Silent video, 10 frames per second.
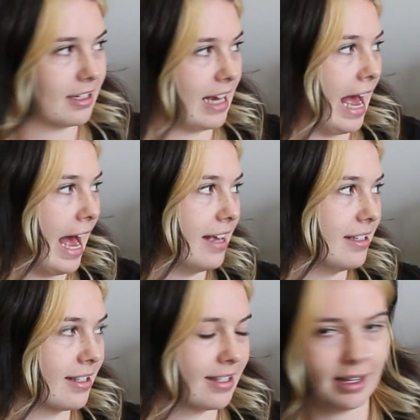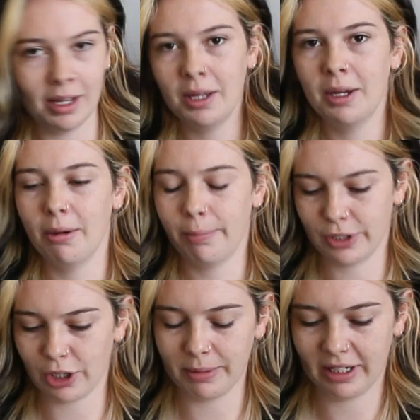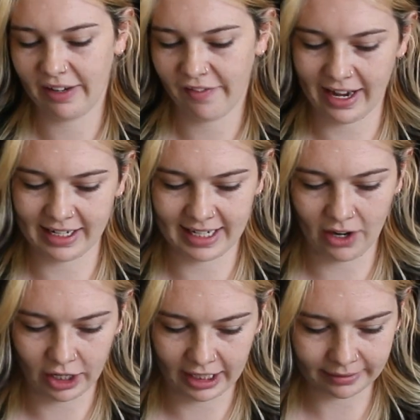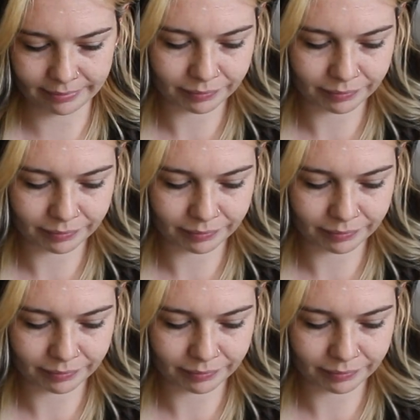has predominantly fantasy on it.